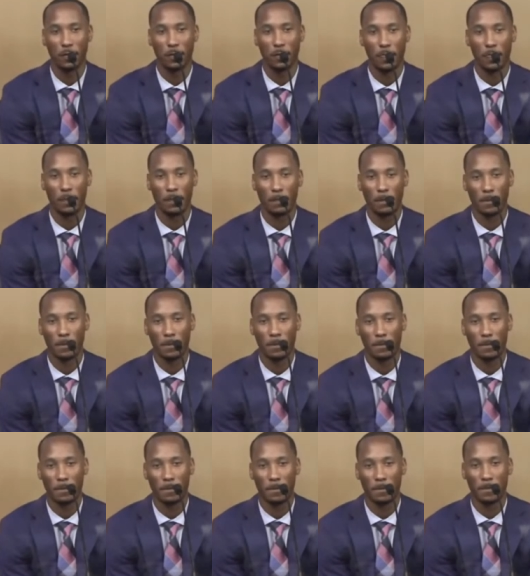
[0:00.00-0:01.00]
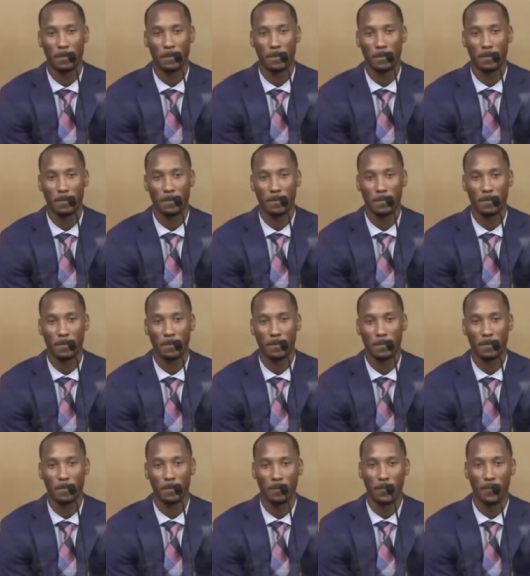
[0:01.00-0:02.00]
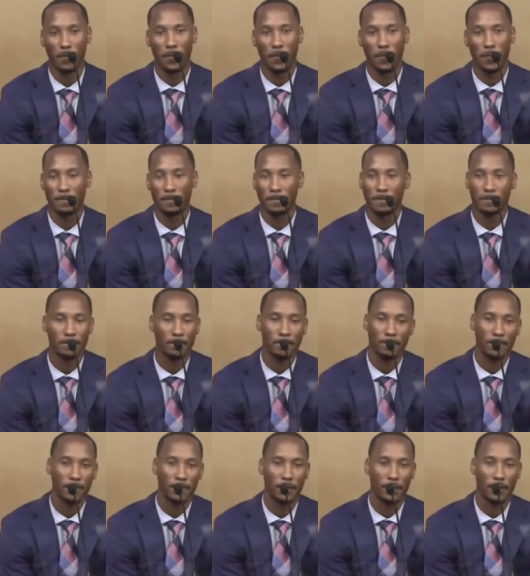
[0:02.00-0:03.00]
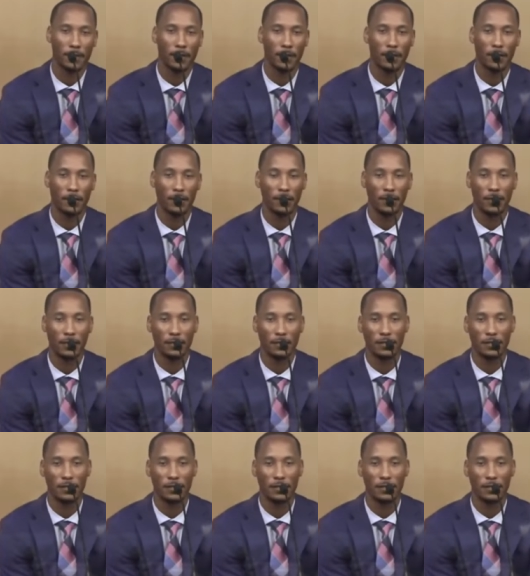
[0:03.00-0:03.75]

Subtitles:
how about a Valentine's Day? Do you think you deserve to get hit then too?